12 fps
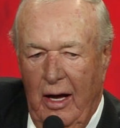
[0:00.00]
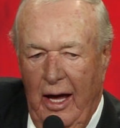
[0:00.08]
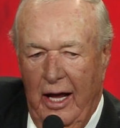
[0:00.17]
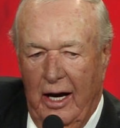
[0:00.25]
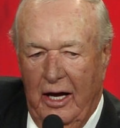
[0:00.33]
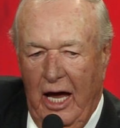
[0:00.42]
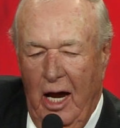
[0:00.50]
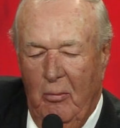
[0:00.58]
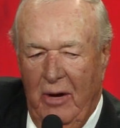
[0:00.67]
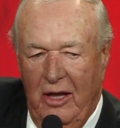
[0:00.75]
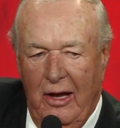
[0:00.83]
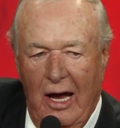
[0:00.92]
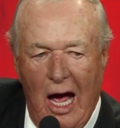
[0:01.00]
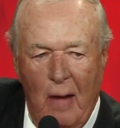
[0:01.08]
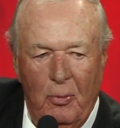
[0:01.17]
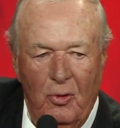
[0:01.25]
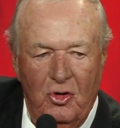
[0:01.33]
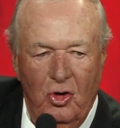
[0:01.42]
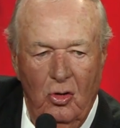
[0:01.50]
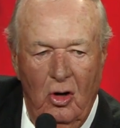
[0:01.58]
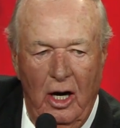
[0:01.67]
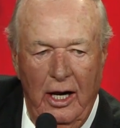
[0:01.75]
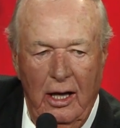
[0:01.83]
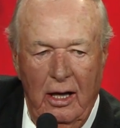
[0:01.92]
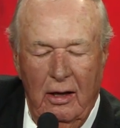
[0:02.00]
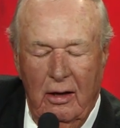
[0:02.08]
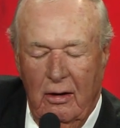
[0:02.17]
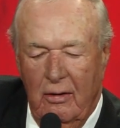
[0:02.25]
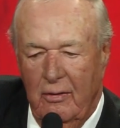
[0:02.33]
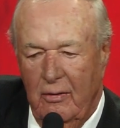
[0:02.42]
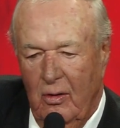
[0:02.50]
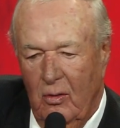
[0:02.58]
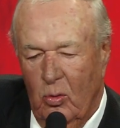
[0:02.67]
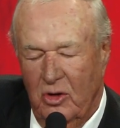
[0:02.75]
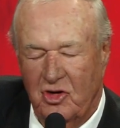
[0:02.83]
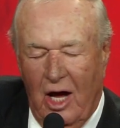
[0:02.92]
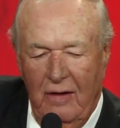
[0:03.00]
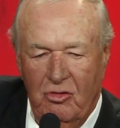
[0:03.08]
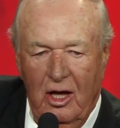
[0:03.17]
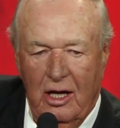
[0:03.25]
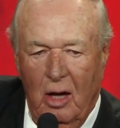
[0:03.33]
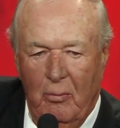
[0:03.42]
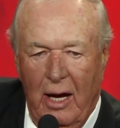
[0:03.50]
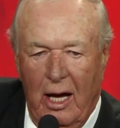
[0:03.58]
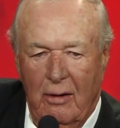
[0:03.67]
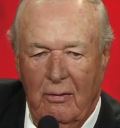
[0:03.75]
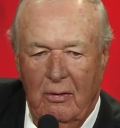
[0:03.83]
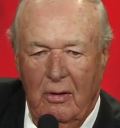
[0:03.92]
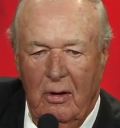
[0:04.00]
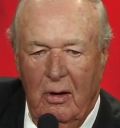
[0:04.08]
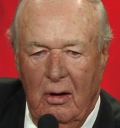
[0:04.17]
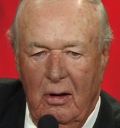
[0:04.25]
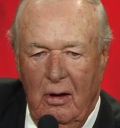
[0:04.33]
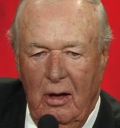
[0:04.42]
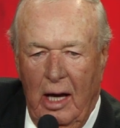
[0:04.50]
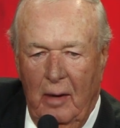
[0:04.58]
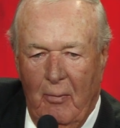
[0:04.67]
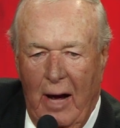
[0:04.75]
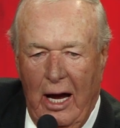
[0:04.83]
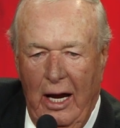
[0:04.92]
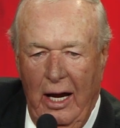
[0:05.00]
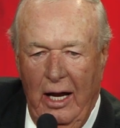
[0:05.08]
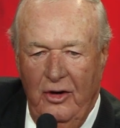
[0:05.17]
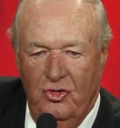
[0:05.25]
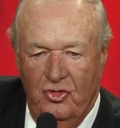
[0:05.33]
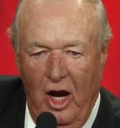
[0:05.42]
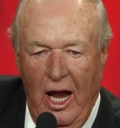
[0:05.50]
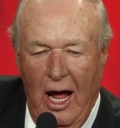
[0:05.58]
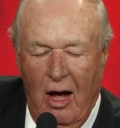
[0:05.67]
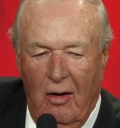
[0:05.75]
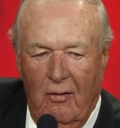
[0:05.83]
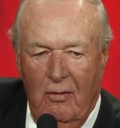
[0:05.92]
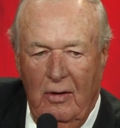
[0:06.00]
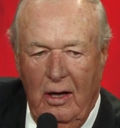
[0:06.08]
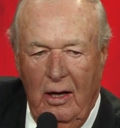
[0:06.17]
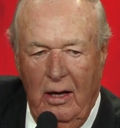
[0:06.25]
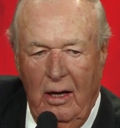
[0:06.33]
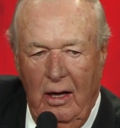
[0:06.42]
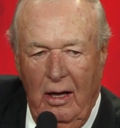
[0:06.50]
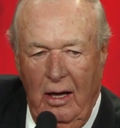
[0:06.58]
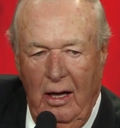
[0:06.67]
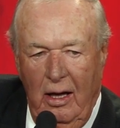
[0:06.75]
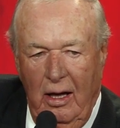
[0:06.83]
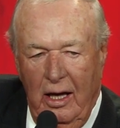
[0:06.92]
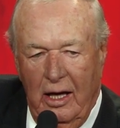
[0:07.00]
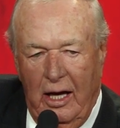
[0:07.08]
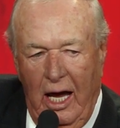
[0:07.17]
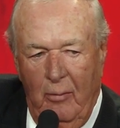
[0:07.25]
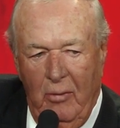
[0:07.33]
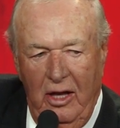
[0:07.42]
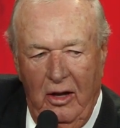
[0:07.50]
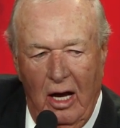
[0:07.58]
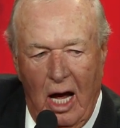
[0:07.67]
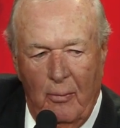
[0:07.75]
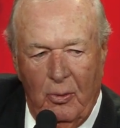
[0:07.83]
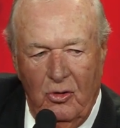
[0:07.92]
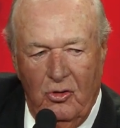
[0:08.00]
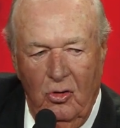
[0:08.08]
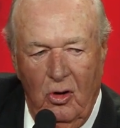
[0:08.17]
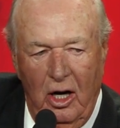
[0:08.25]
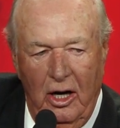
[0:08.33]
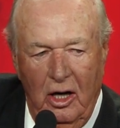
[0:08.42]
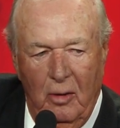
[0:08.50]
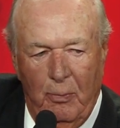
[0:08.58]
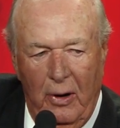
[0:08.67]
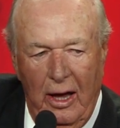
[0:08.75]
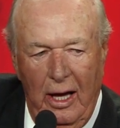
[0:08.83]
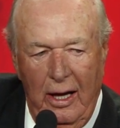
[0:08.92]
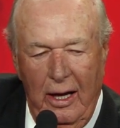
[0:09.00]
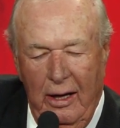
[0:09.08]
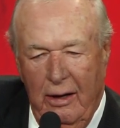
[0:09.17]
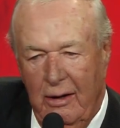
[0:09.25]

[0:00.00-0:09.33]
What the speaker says: and it gave me the opportunity, which I think about at my age now, it gave me the opportunity to play